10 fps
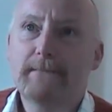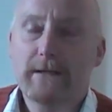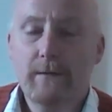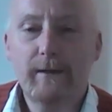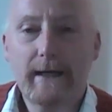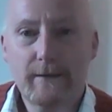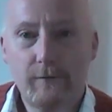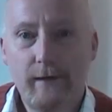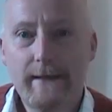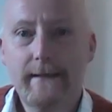someone gets
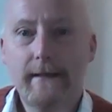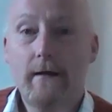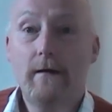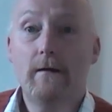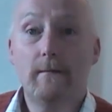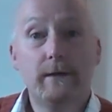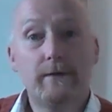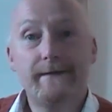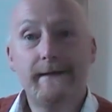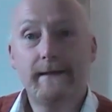a racing heart
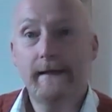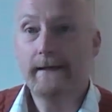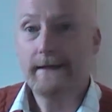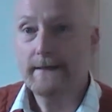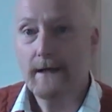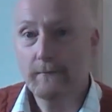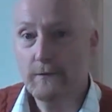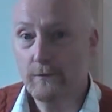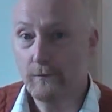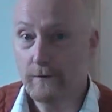because they're taking some
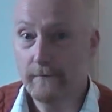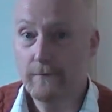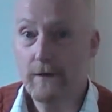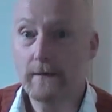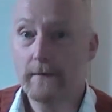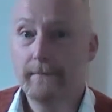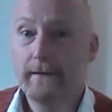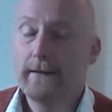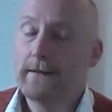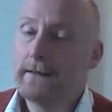sort of drug.
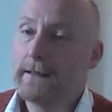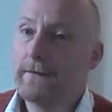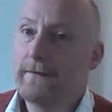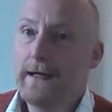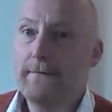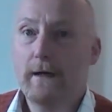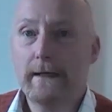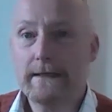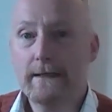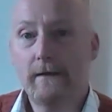Now they
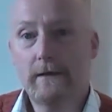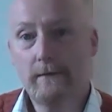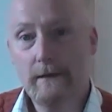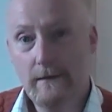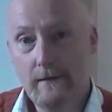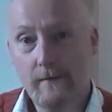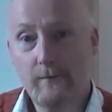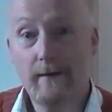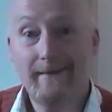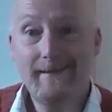might start to
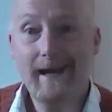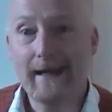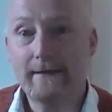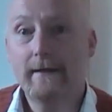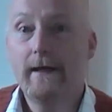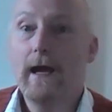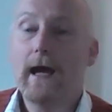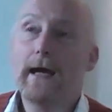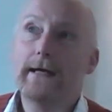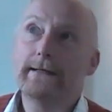interpret that
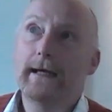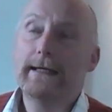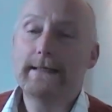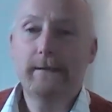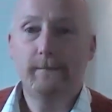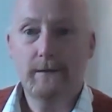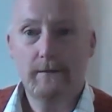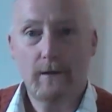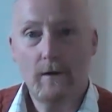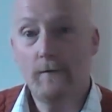as a
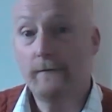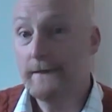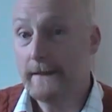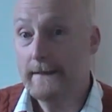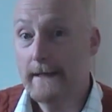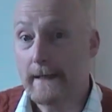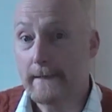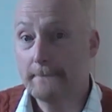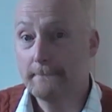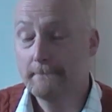symptom of the attack.